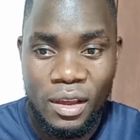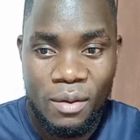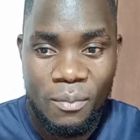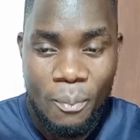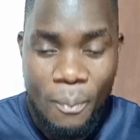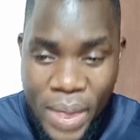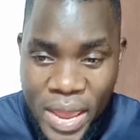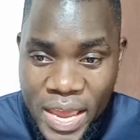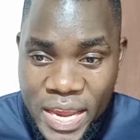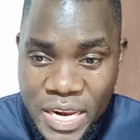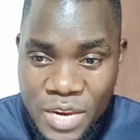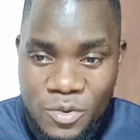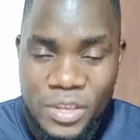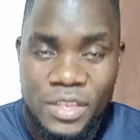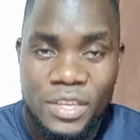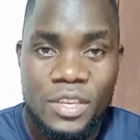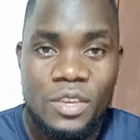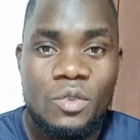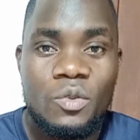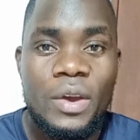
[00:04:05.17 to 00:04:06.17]
marry
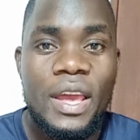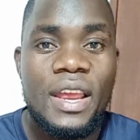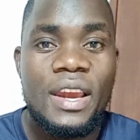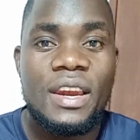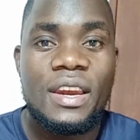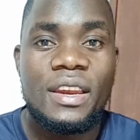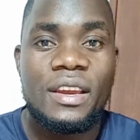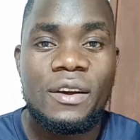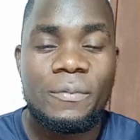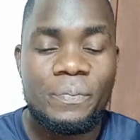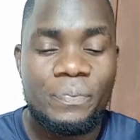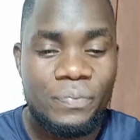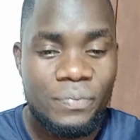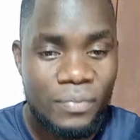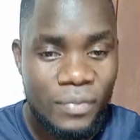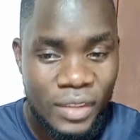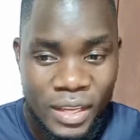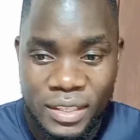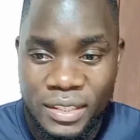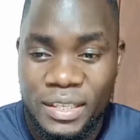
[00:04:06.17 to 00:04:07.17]
with you and
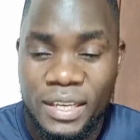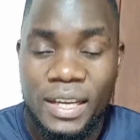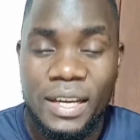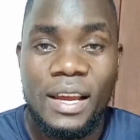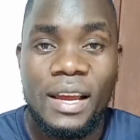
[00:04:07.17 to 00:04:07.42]
just